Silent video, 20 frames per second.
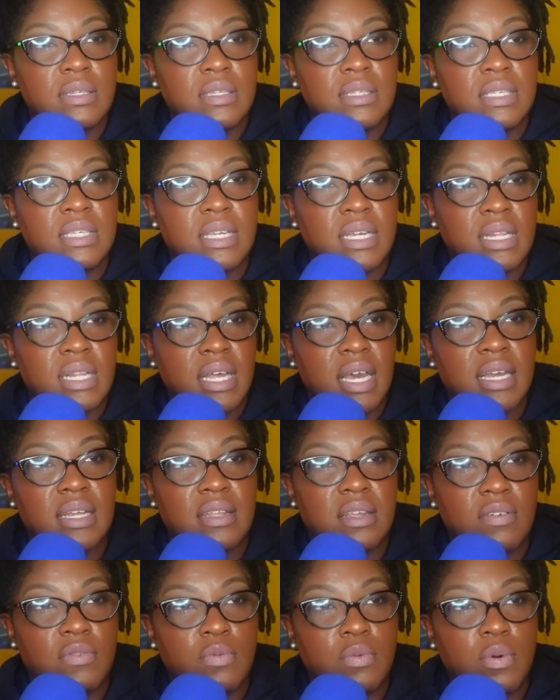
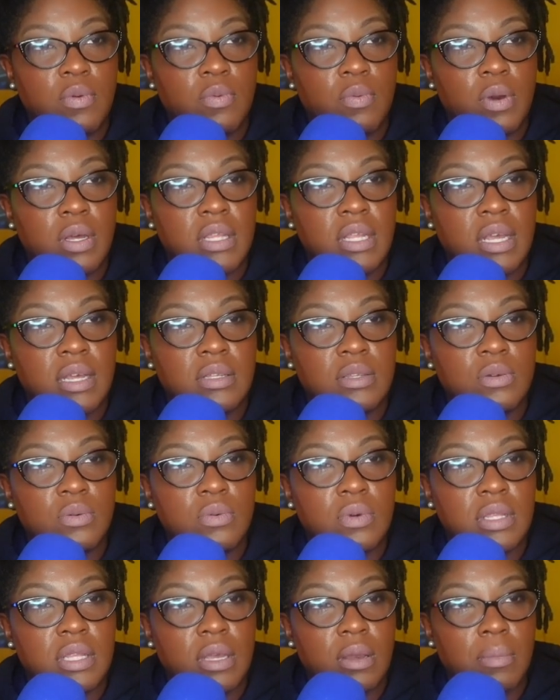selective with what they
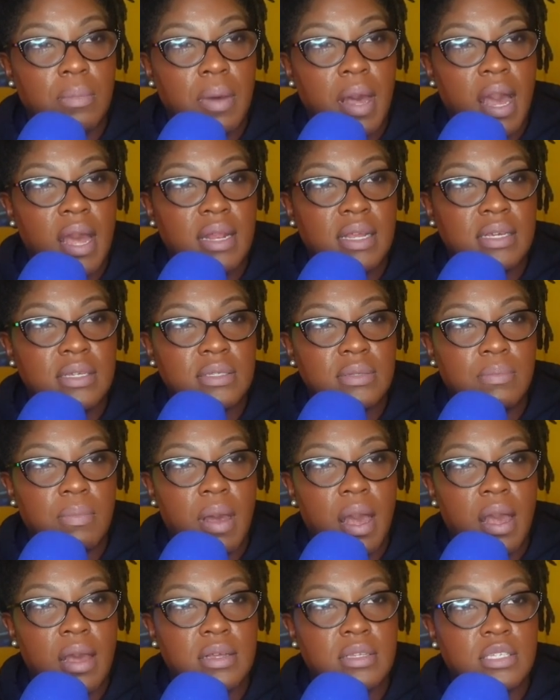do with their bodies,
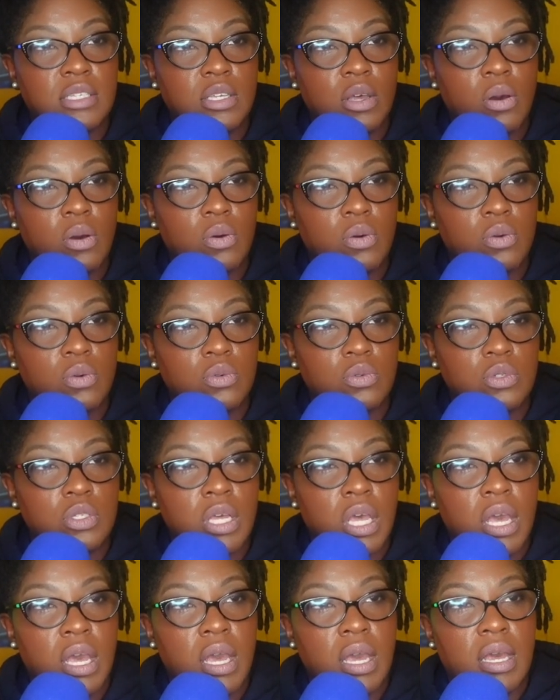minds,
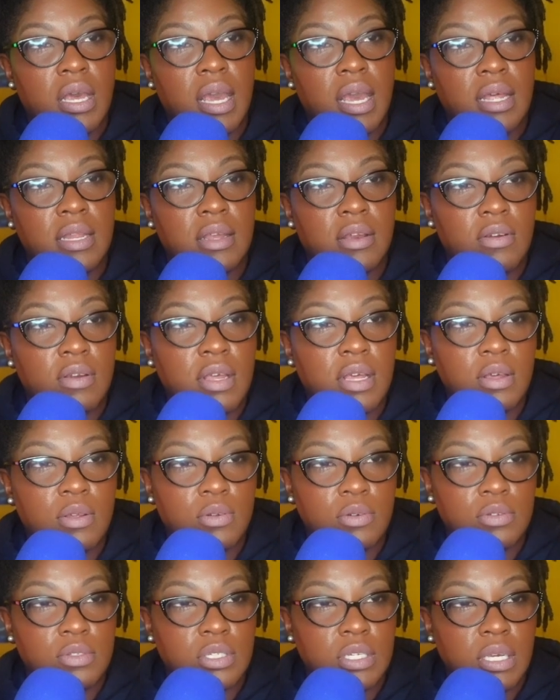souls, and their
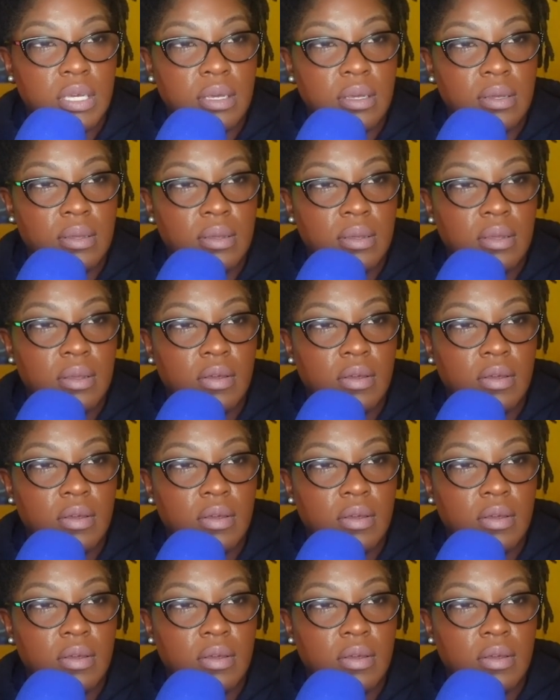energy.